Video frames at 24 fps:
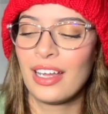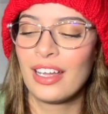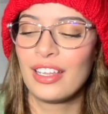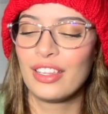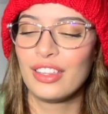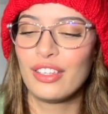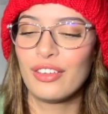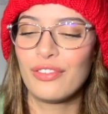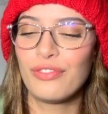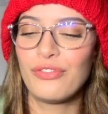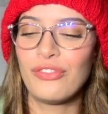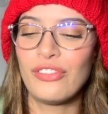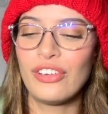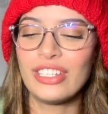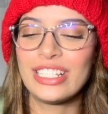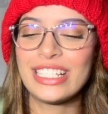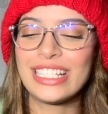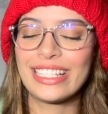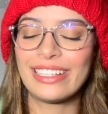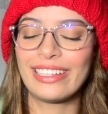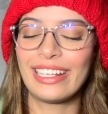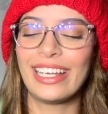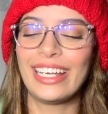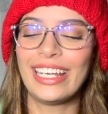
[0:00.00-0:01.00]
the
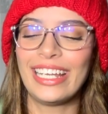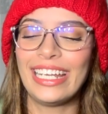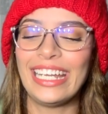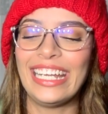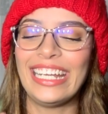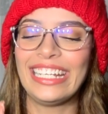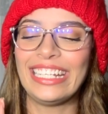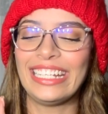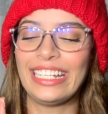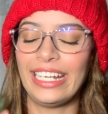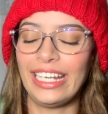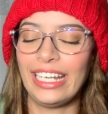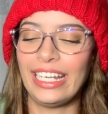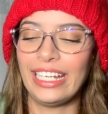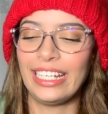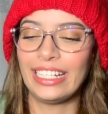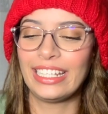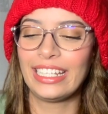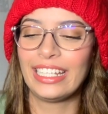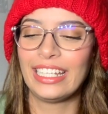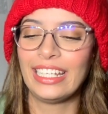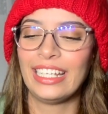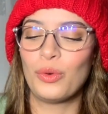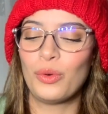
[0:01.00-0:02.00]
first thing he
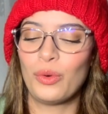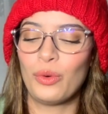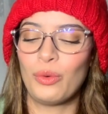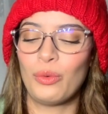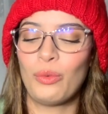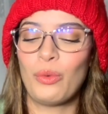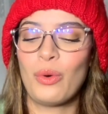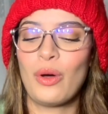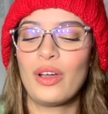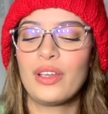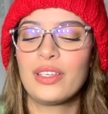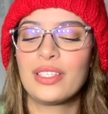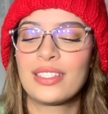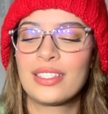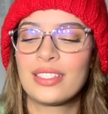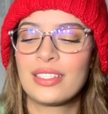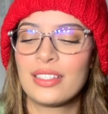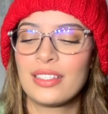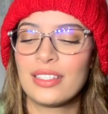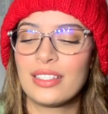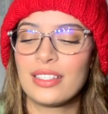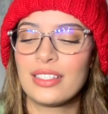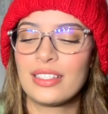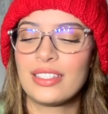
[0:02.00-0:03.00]
did
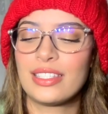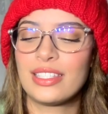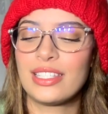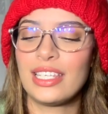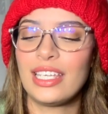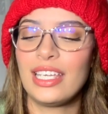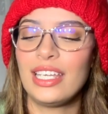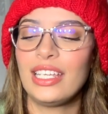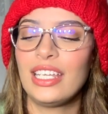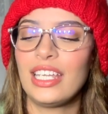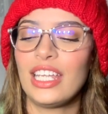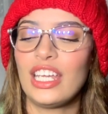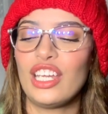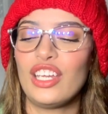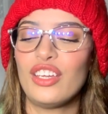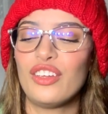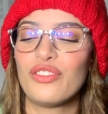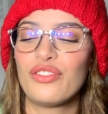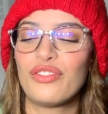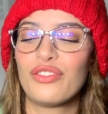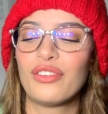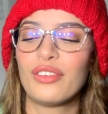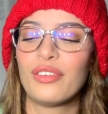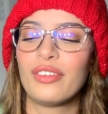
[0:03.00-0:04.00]
was seeing
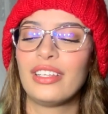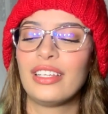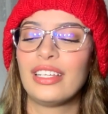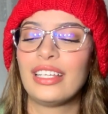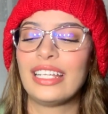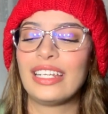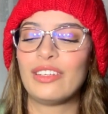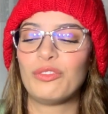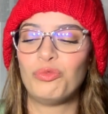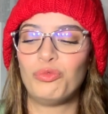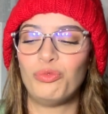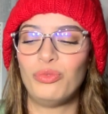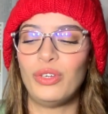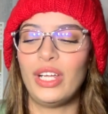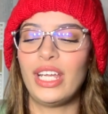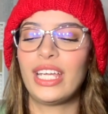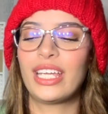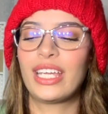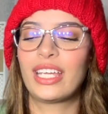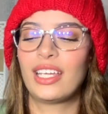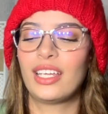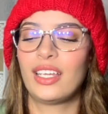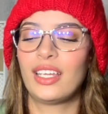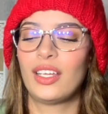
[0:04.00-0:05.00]
if
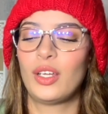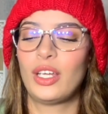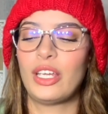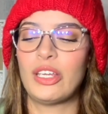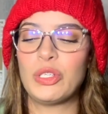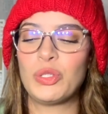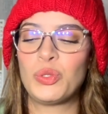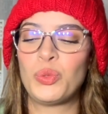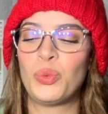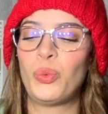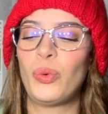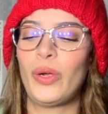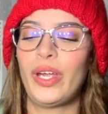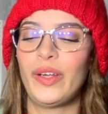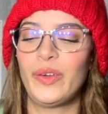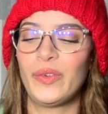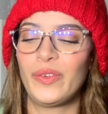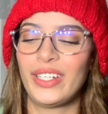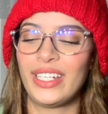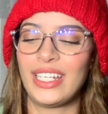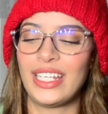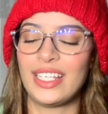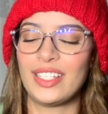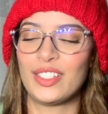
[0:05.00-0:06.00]
Rick is
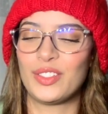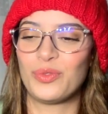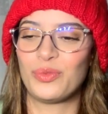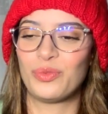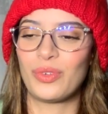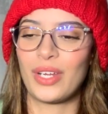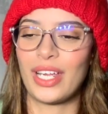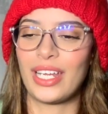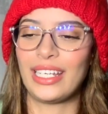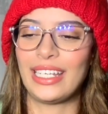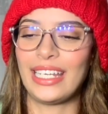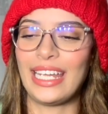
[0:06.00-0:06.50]
wearing his ring.